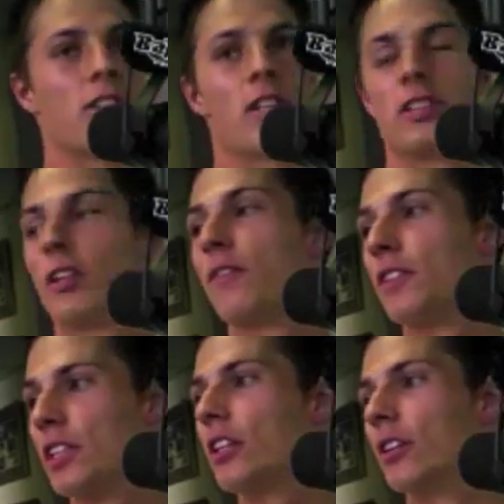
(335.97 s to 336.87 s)
though it's not so
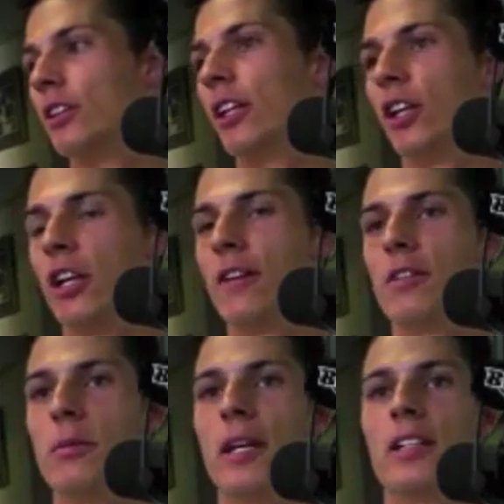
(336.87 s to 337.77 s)
physical and you don't
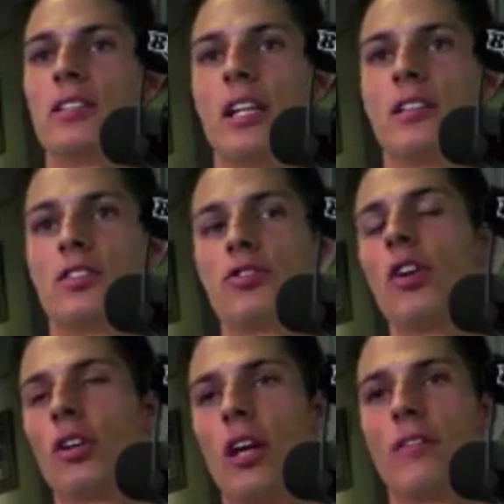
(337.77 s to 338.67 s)
have to be as, as
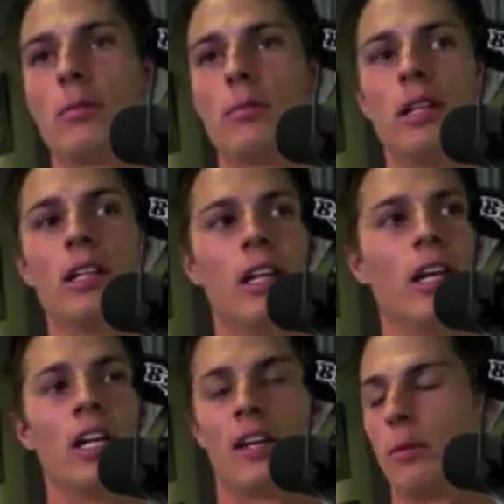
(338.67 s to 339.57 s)
strong, you have to be you
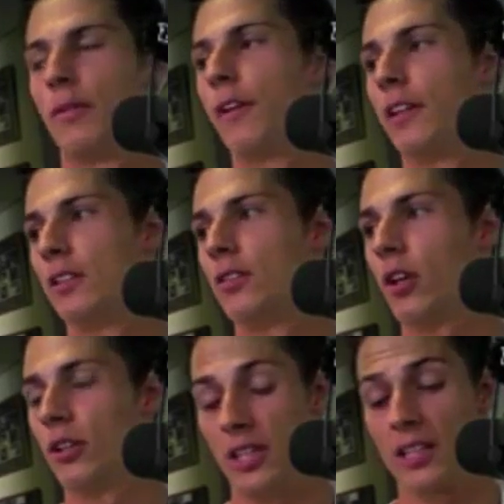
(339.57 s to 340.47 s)
have to be fit, and
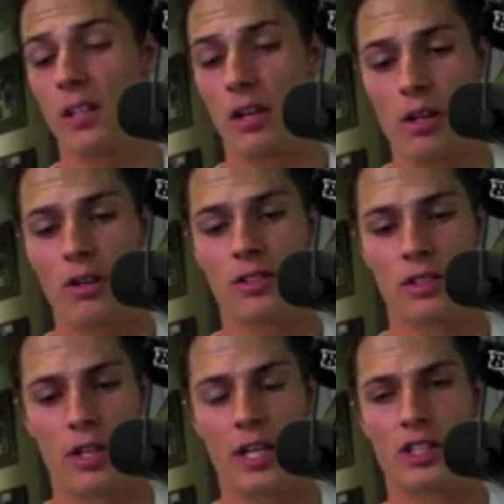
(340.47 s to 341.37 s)
it takes a lot of
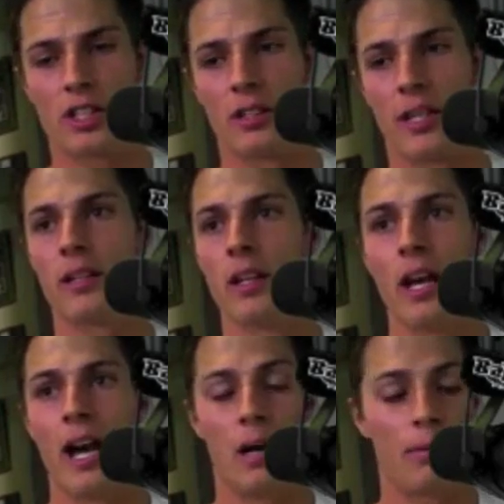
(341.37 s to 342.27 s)
concentration. And that
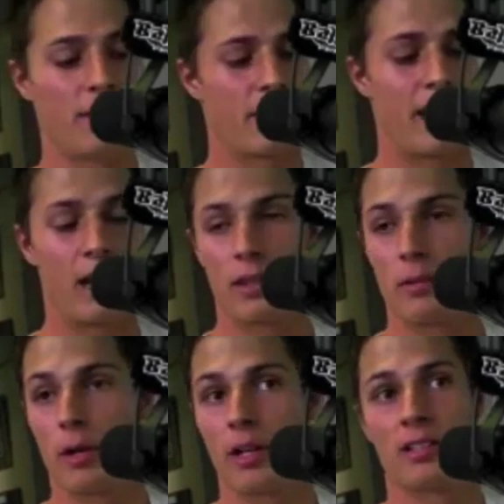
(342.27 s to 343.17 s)
I believe that a
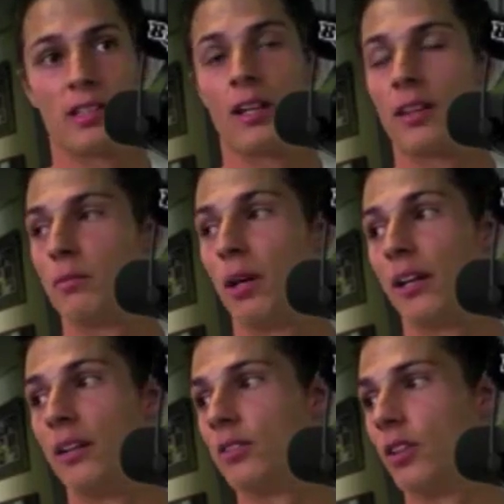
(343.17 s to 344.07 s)
healthy body is a healthy
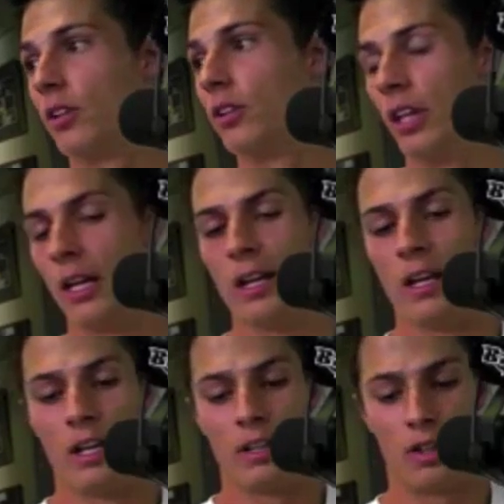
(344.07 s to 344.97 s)
mind. So,
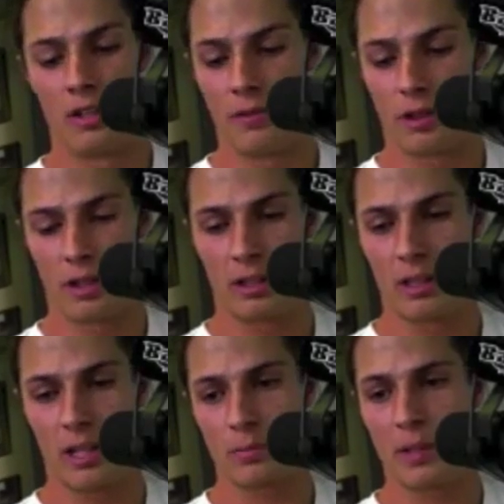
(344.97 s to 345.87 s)
you know, if you
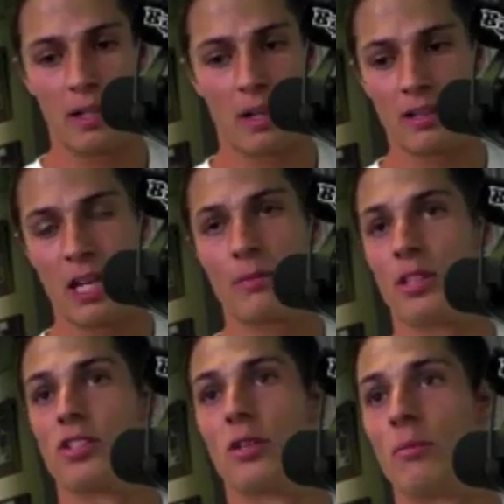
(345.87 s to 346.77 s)
can, I spend a lot of time
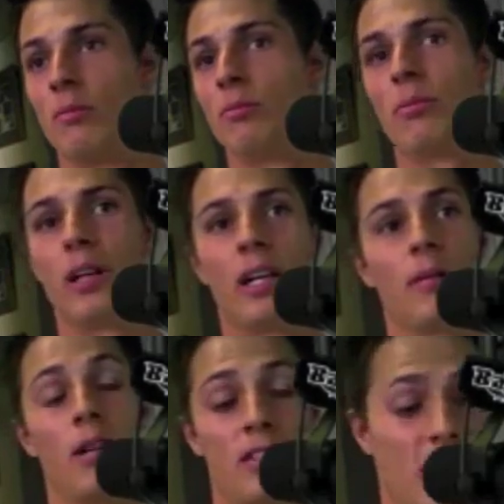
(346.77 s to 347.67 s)
in the gym. Um, I